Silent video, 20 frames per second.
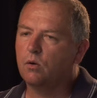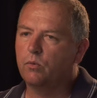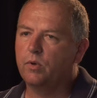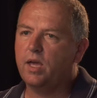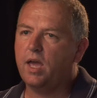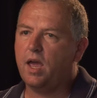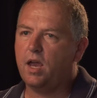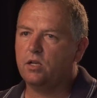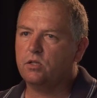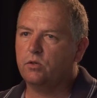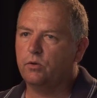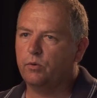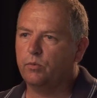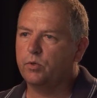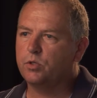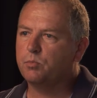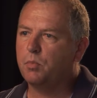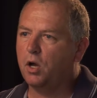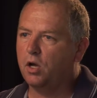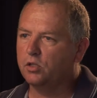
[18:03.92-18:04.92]
are we actually
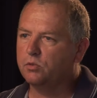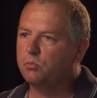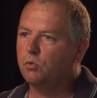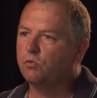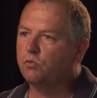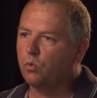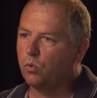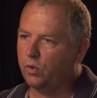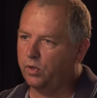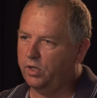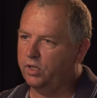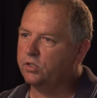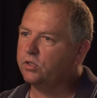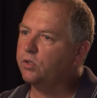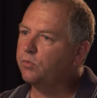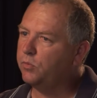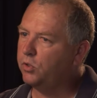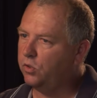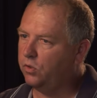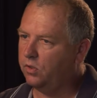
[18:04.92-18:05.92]
responsible for in this
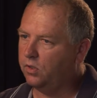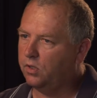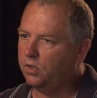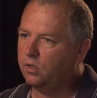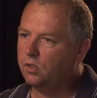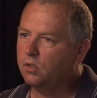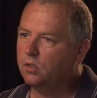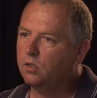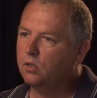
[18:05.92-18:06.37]
community?